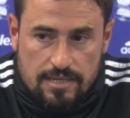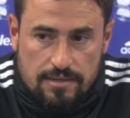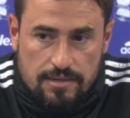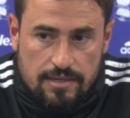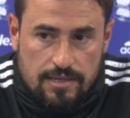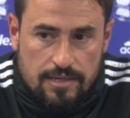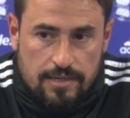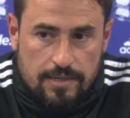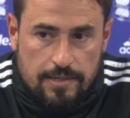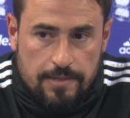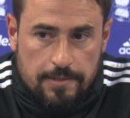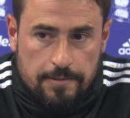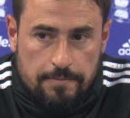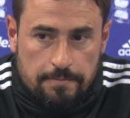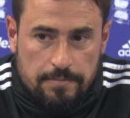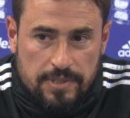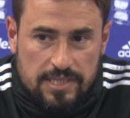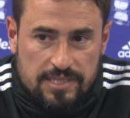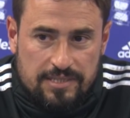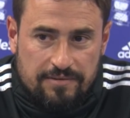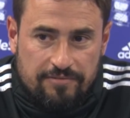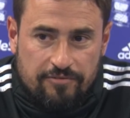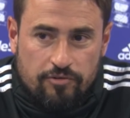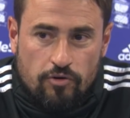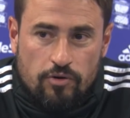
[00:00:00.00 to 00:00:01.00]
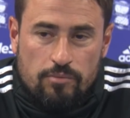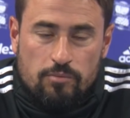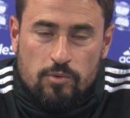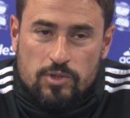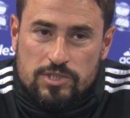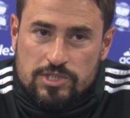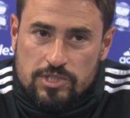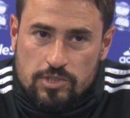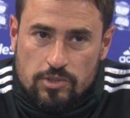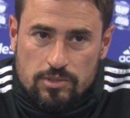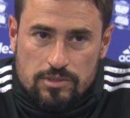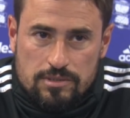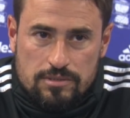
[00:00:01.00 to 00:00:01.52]
But the form
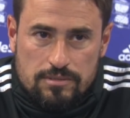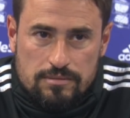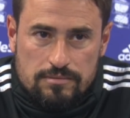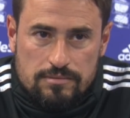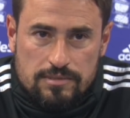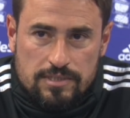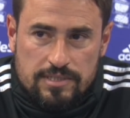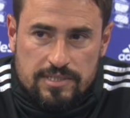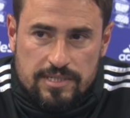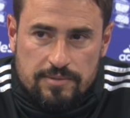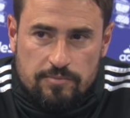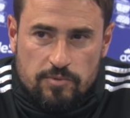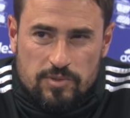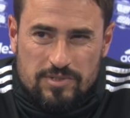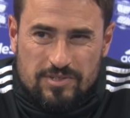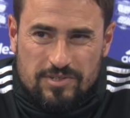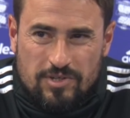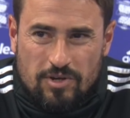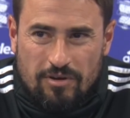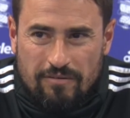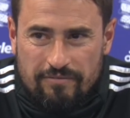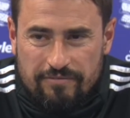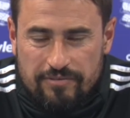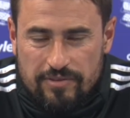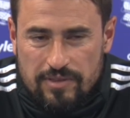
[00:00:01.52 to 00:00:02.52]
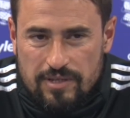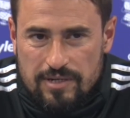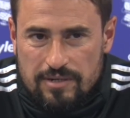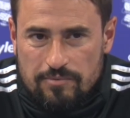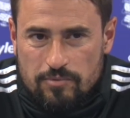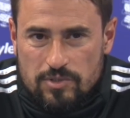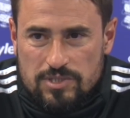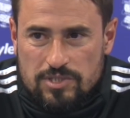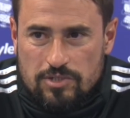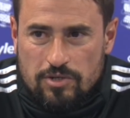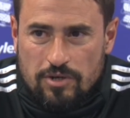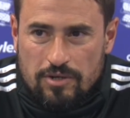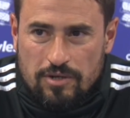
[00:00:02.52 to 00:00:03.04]
was good. The team was confident and
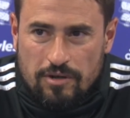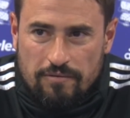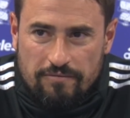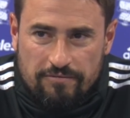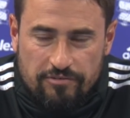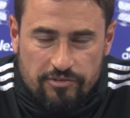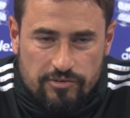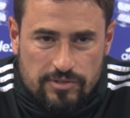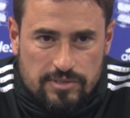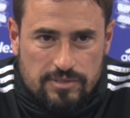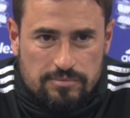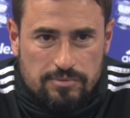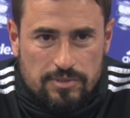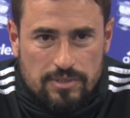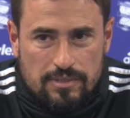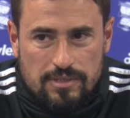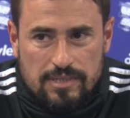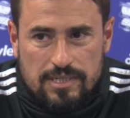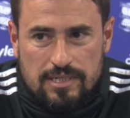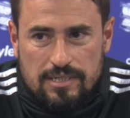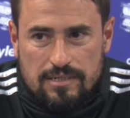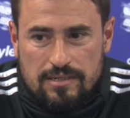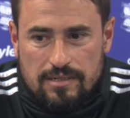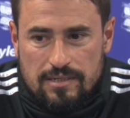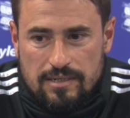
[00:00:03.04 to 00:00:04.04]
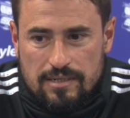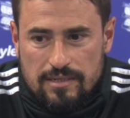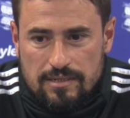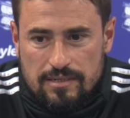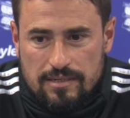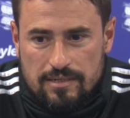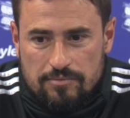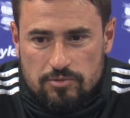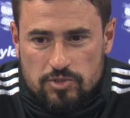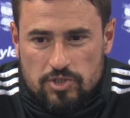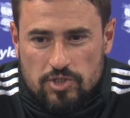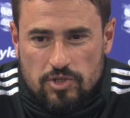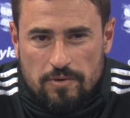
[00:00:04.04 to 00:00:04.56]
was comfortable, and
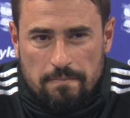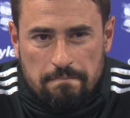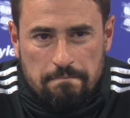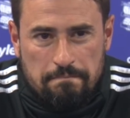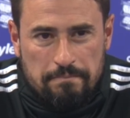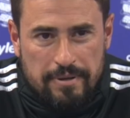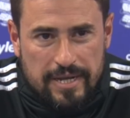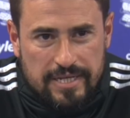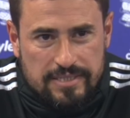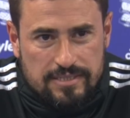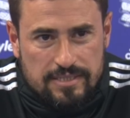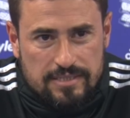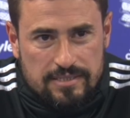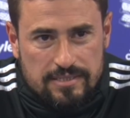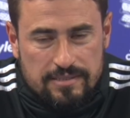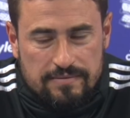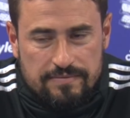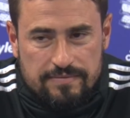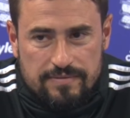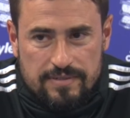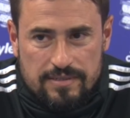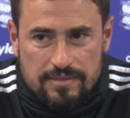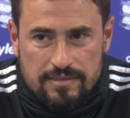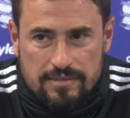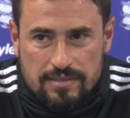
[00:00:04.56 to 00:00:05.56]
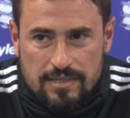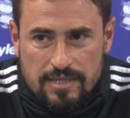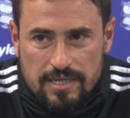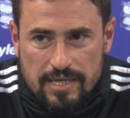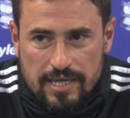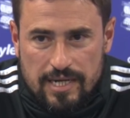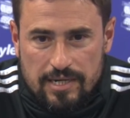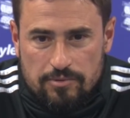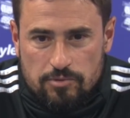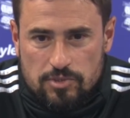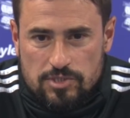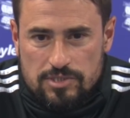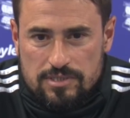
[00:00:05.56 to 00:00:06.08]
it was competitive, and
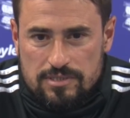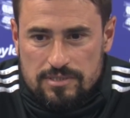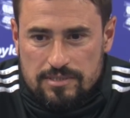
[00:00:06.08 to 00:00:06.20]
it was,